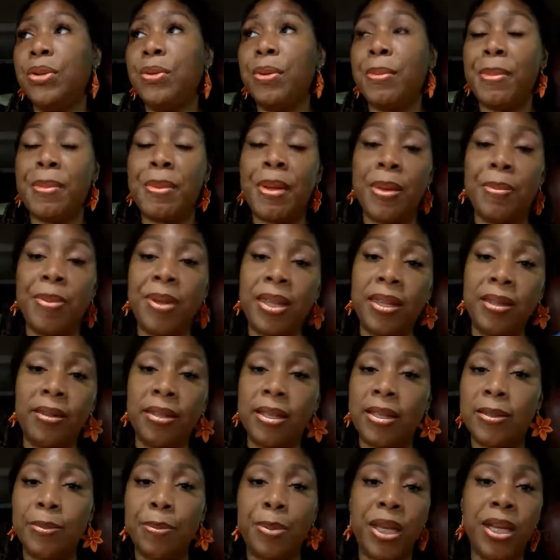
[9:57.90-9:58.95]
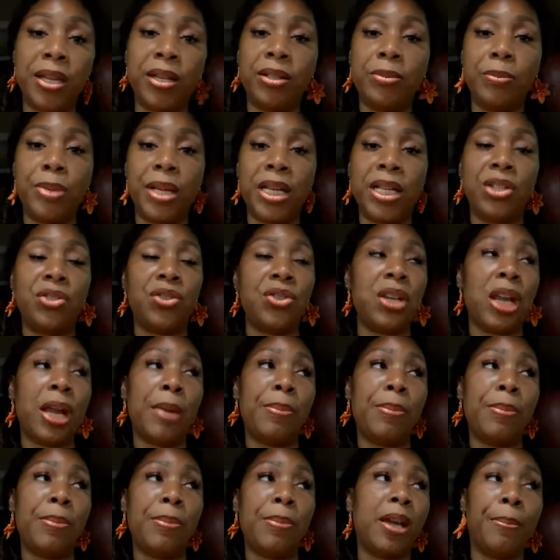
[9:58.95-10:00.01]
maybe his beard being
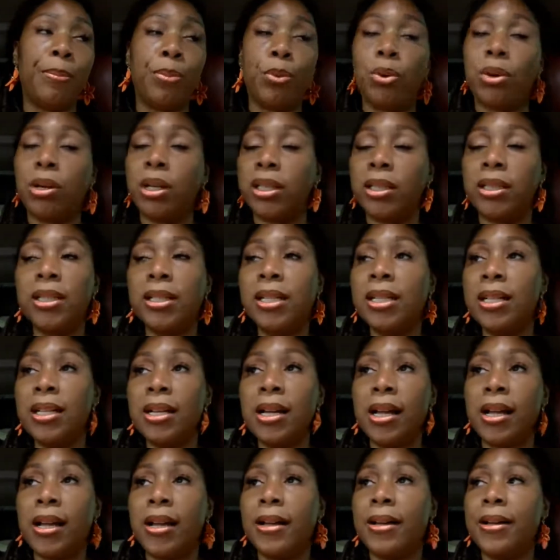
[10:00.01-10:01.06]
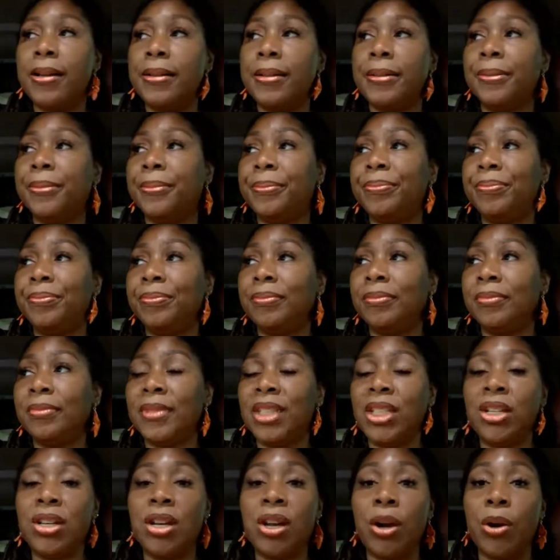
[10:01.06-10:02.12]
shaped up, or um,
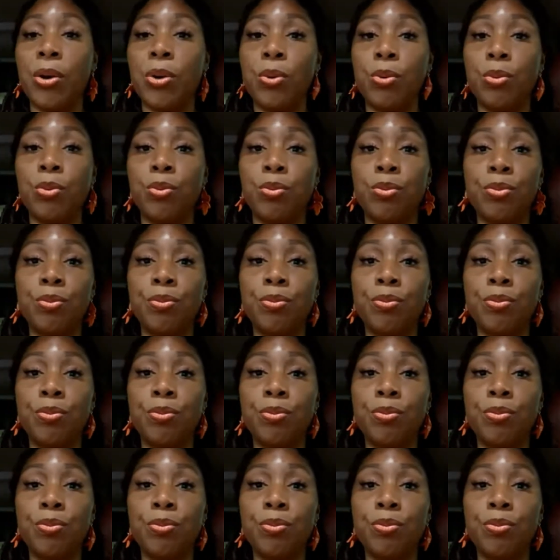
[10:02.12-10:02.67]
you know